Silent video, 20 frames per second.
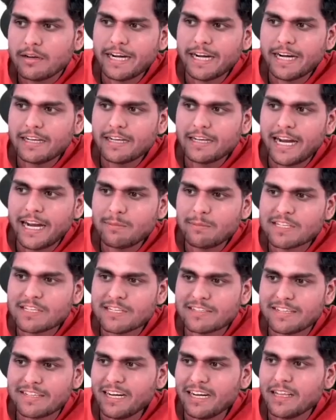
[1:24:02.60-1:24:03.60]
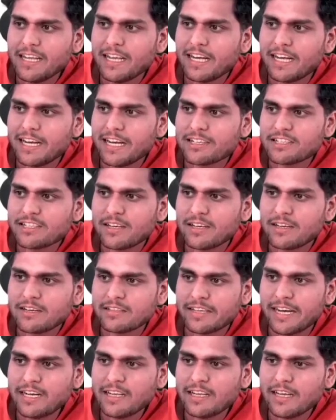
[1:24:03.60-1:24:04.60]
Let me send the connection,
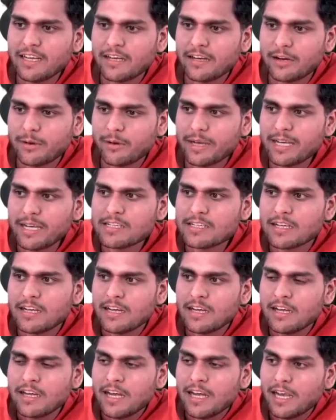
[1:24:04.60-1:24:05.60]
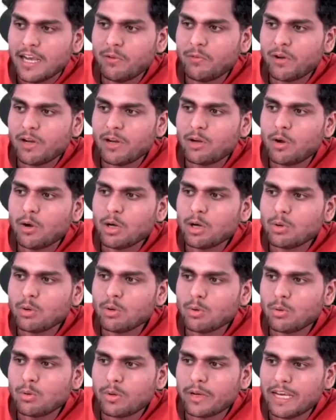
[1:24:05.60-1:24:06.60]
send the request. If you'll go to
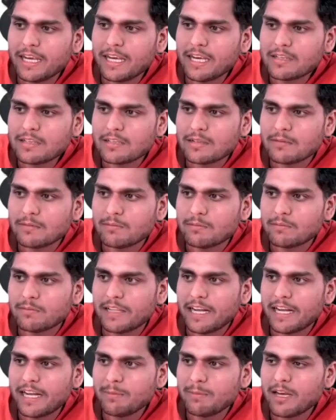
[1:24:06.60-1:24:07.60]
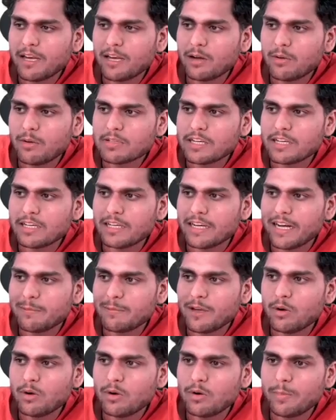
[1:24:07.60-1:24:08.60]
cookies, let me close it. Let me
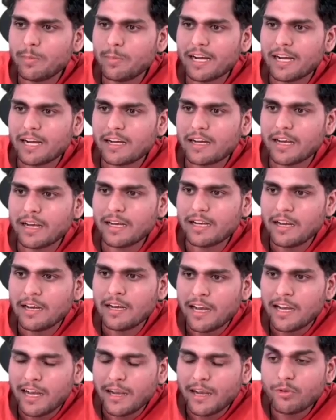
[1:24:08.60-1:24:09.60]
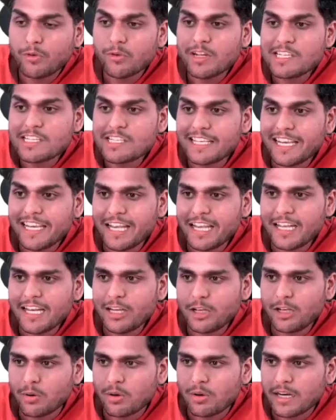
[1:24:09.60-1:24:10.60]
go back again. If you will see the
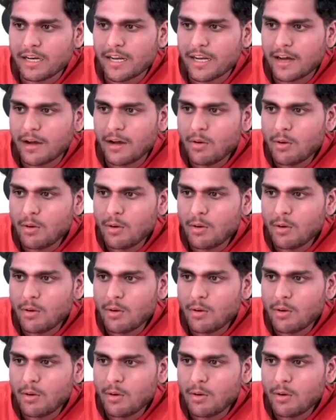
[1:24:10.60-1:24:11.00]
token now,